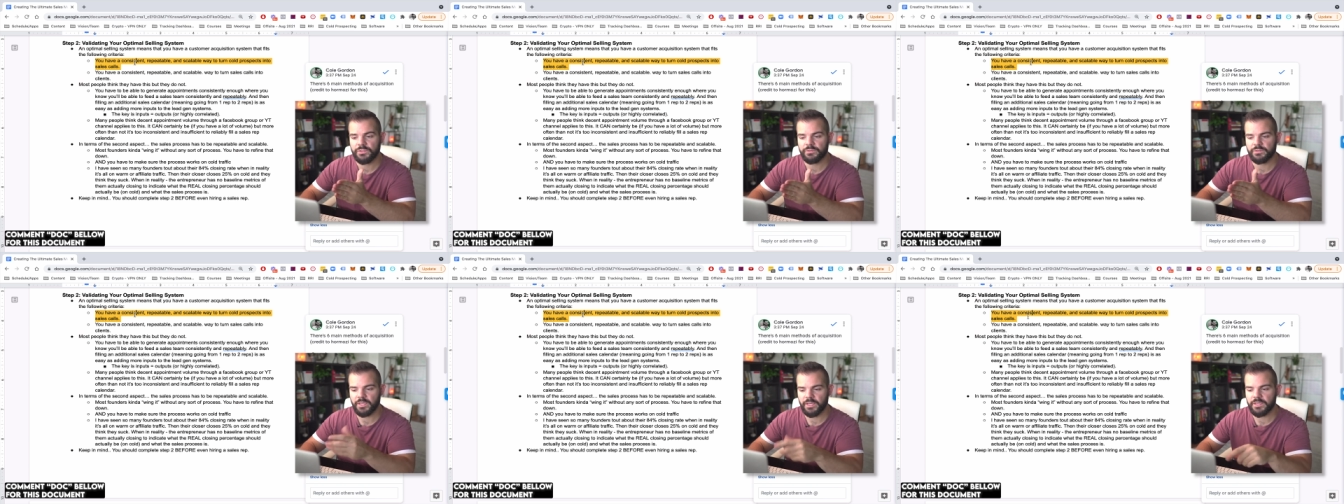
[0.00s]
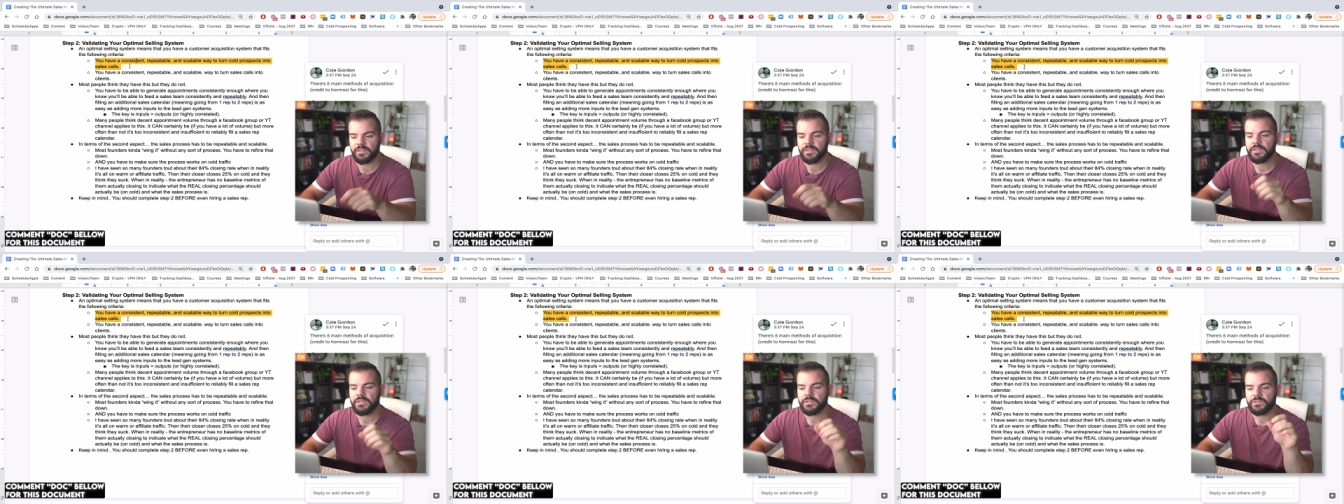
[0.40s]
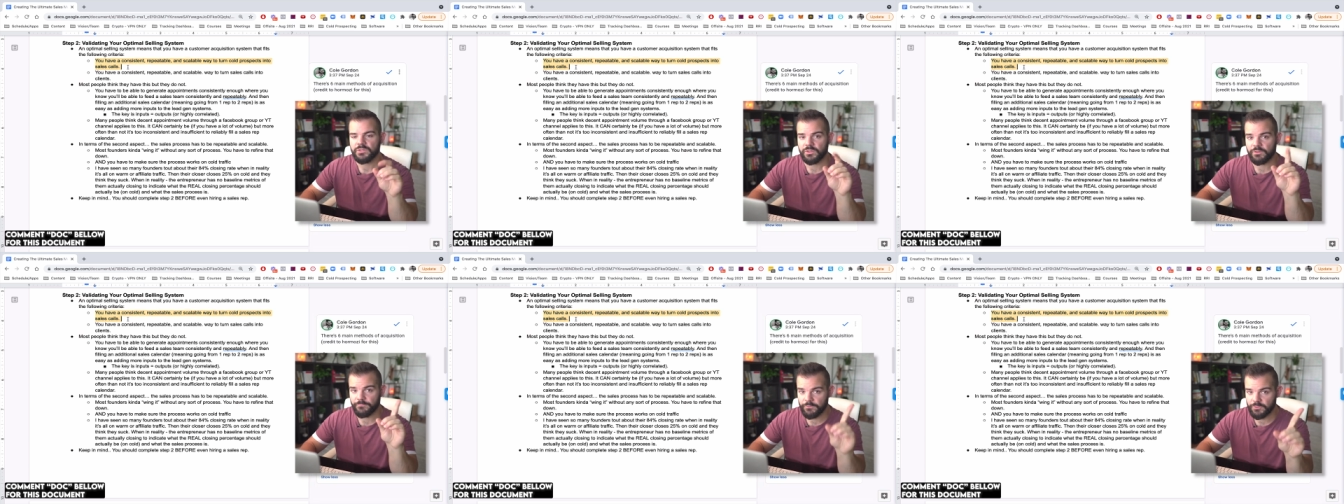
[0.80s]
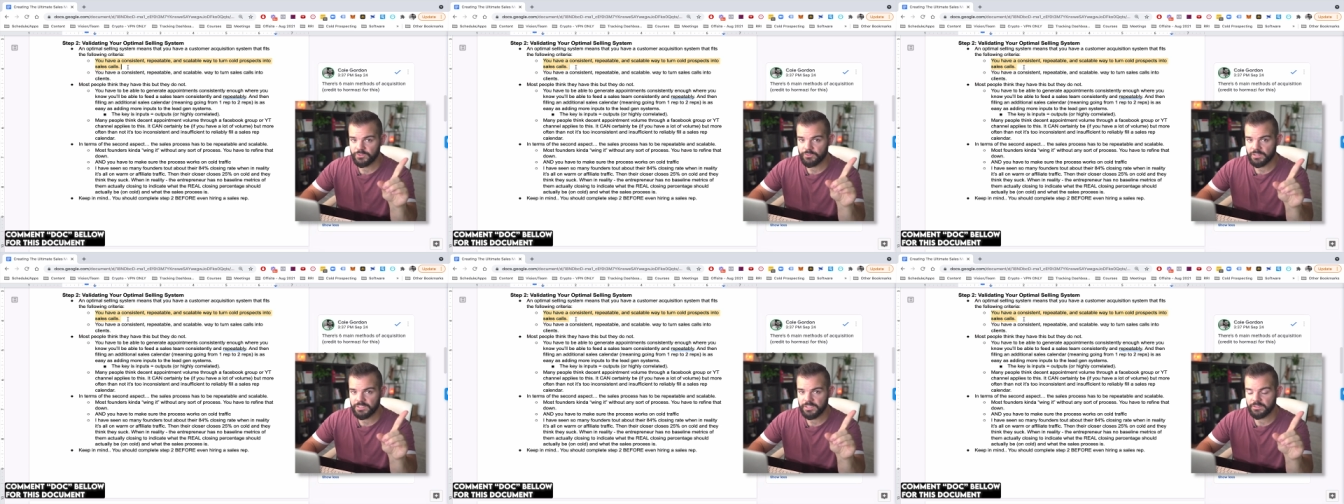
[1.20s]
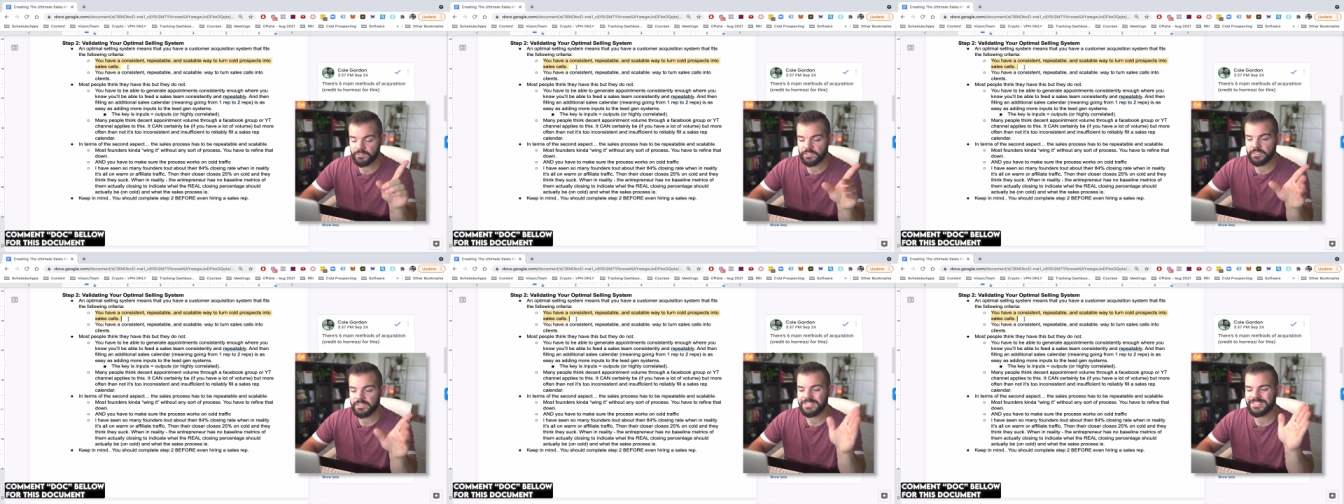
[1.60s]
Okay? So the first
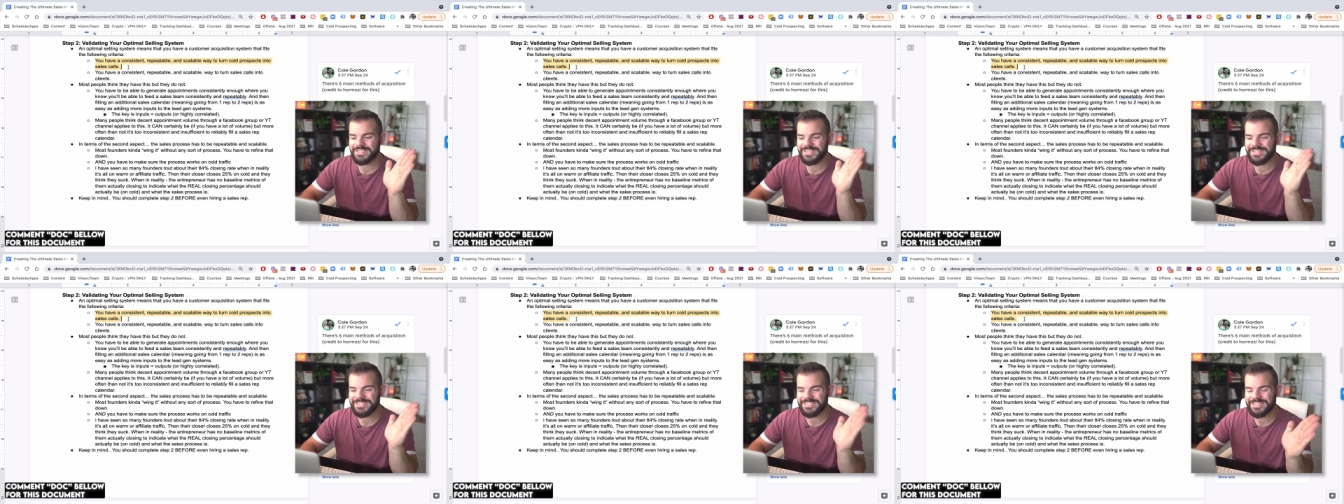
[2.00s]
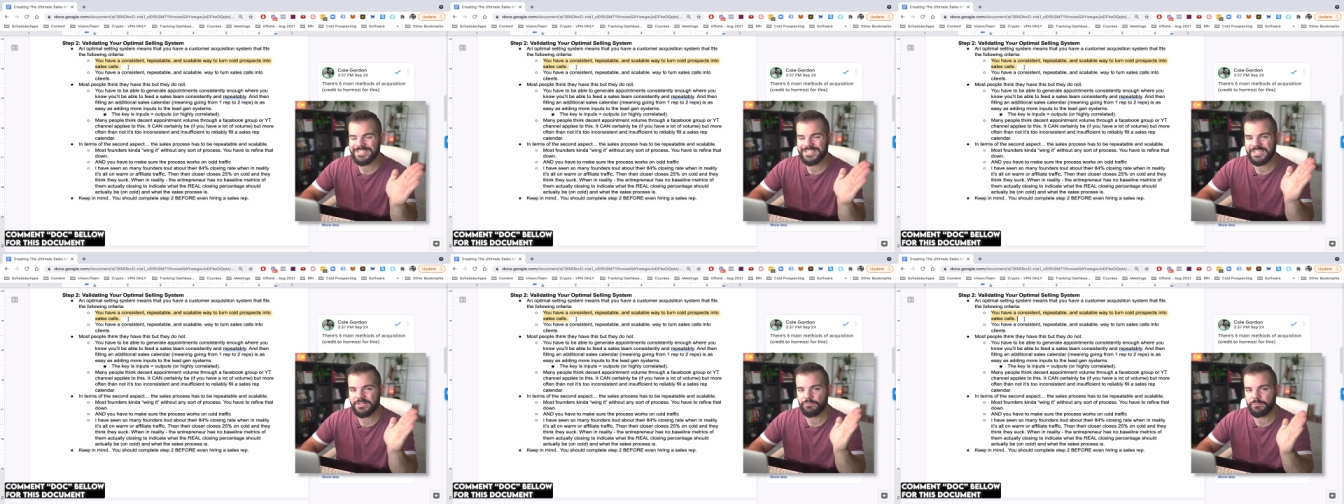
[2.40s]
criteria is a consistent,